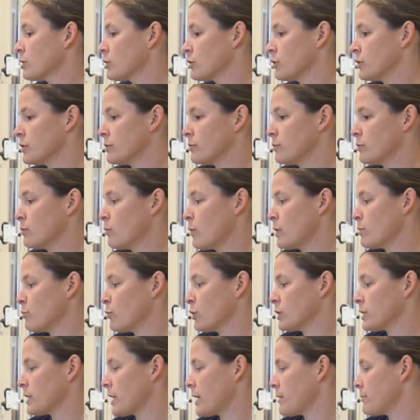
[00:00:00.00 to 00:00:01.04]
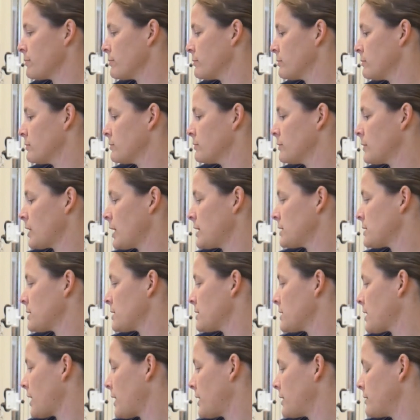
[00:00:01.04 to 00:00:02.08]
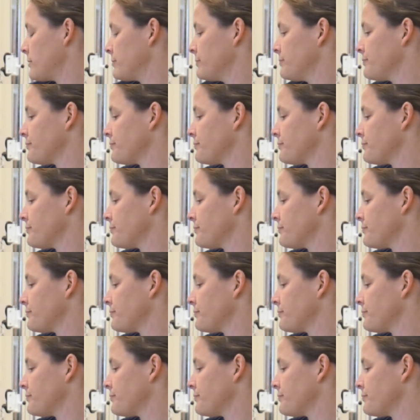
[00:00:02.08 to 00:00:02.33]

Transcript: Good. One more time. Nice and tight.